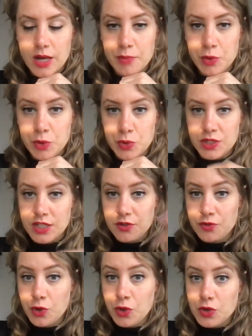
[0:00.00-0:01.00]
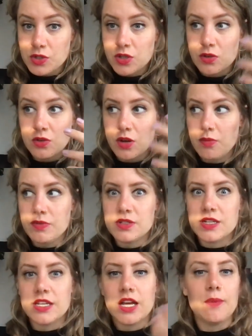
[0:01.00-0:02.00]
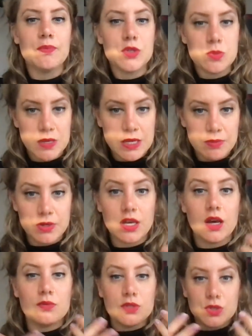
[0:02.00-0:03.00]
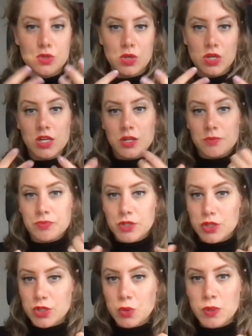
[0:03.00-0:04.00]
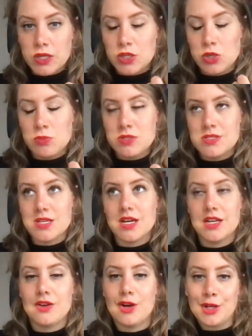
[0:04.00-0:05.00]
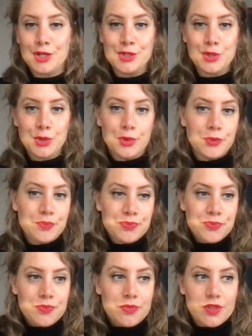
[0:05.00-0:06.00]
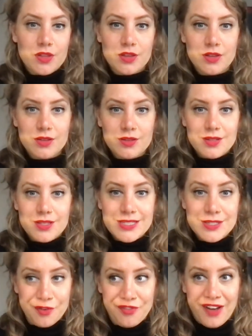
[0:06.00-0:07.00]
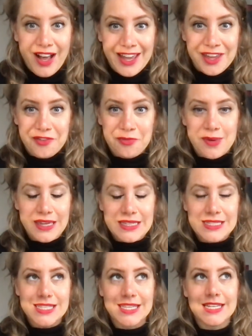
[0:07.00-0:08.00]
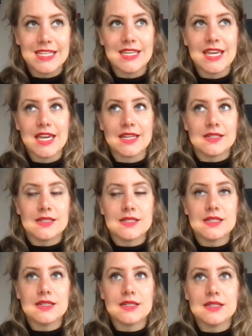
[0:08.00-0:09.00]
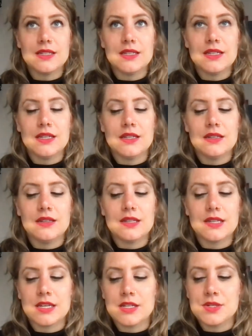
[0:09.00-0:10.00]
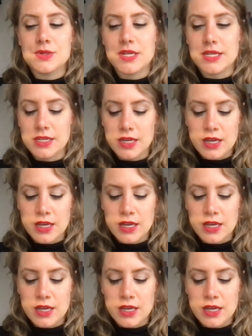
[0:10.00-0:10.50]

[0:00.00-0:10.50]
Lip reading: who need food, who obviously come to where humans are in order to survive, basically. And in the country,